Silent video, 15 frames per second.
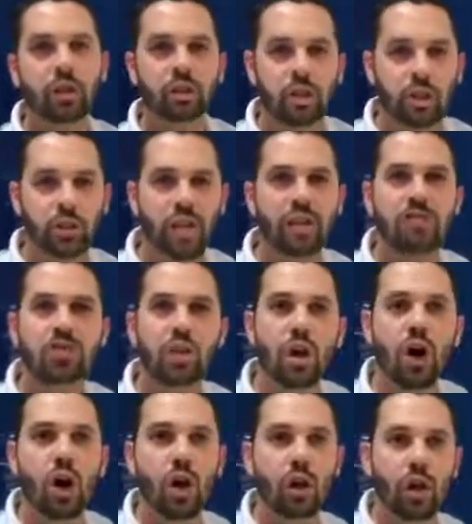Just give us a
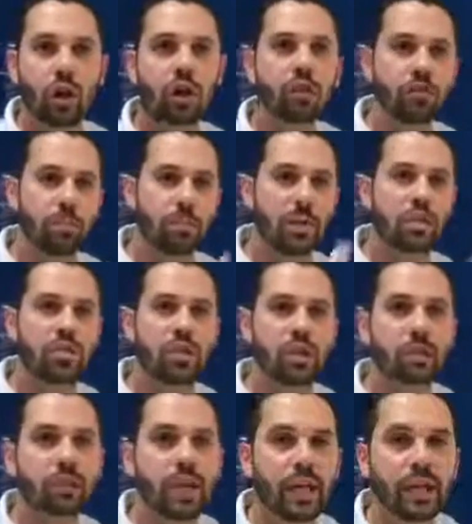call. Our information is going to
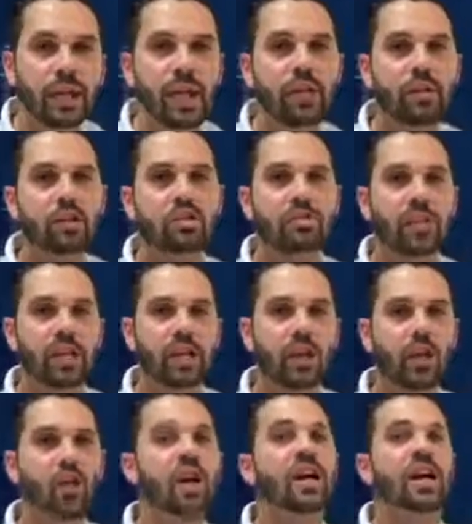be at the end of this video.